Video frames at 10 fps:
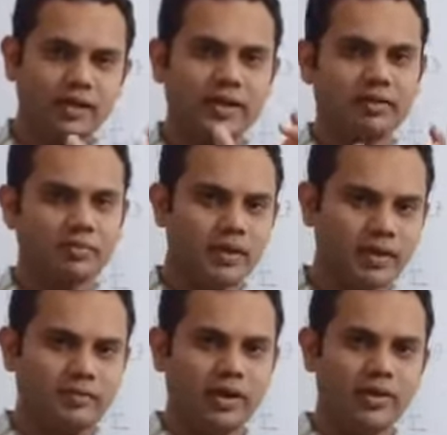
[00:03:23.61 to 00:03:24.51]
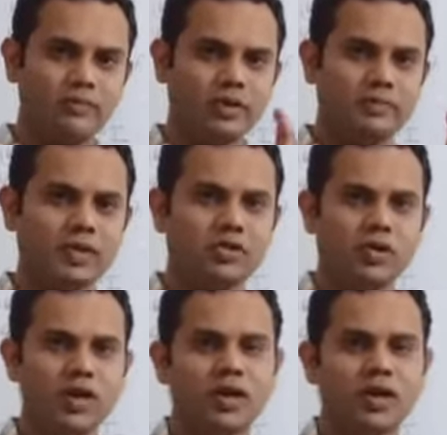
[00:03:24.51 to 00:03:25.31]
and that middle value will be your